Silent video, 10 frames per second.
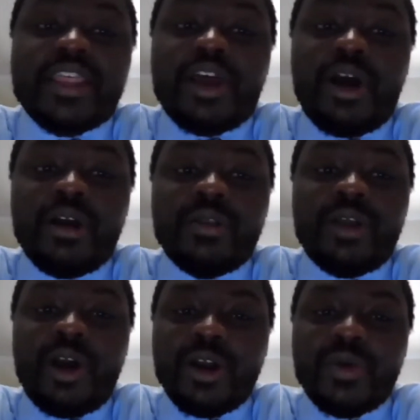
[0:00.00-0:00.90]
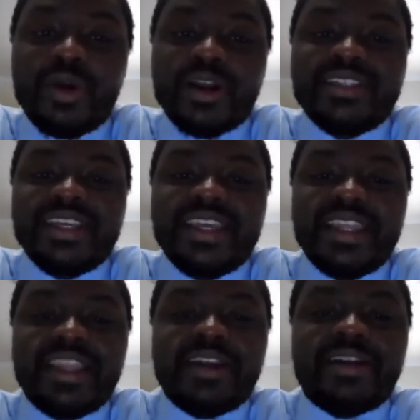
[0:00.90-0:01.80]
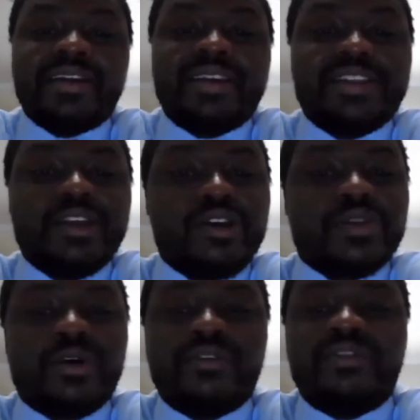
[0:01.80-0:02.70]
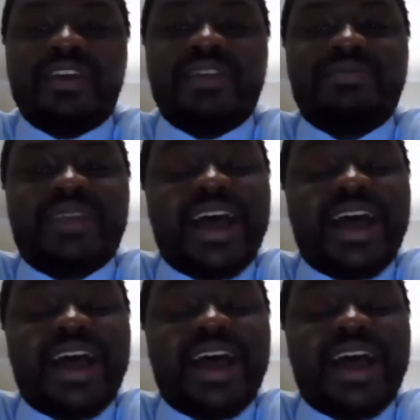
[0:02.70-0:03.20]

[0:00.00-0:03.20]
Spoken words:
The hard work to get there is no small feat.